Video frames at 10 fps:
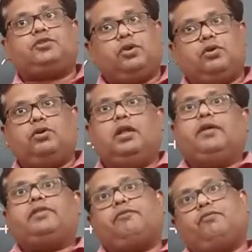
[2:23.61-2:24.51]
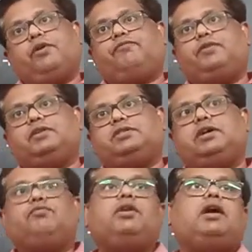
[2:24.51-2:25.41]
So the wave
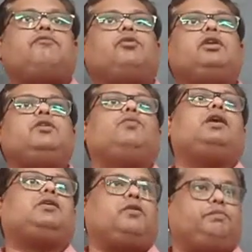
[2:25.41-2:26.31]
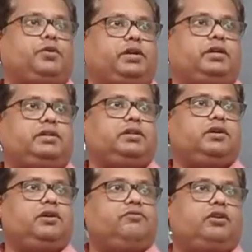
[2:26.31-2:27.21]
function will have only one component
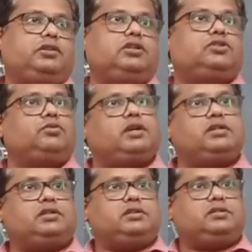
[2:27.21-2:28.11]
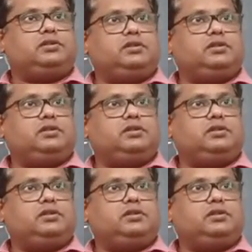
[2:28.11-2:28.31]
for these two cases.